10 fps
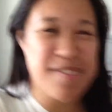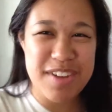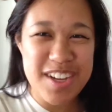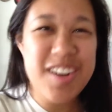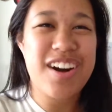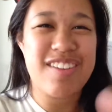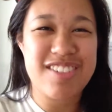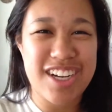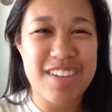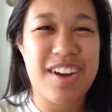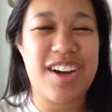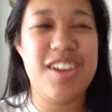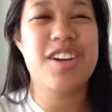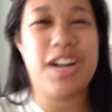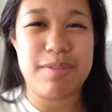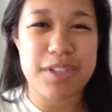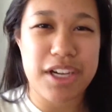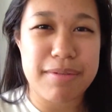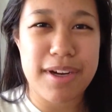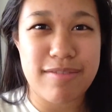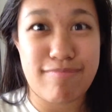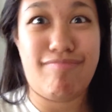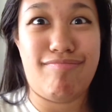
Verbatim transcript: but you know what I'm talking about. You know what I'm talking about.